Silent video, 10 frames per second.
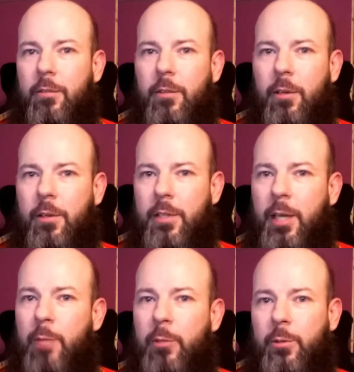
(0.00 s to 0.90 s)
Because
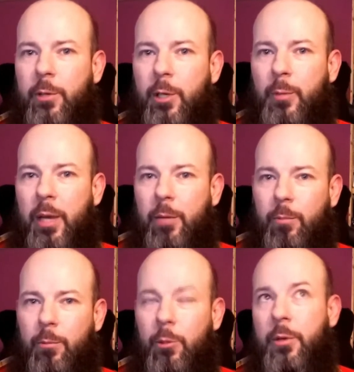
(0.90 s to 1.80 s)
again, we're talking about
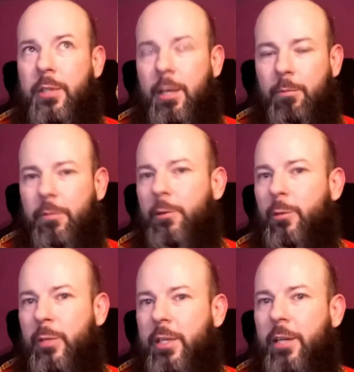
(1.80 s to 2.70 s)
almost infinite
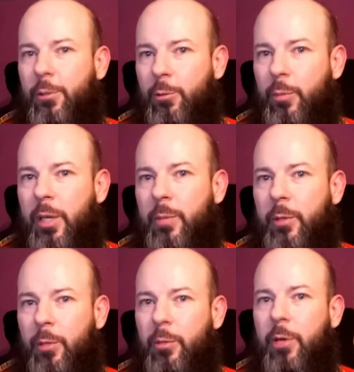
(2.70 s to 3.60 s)
potential people
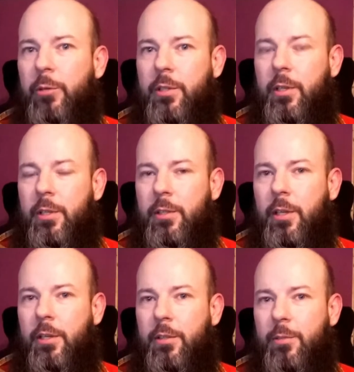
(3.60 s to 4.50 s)
approaches to these
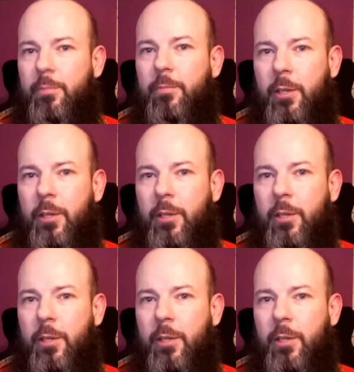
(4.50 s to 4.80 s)
things.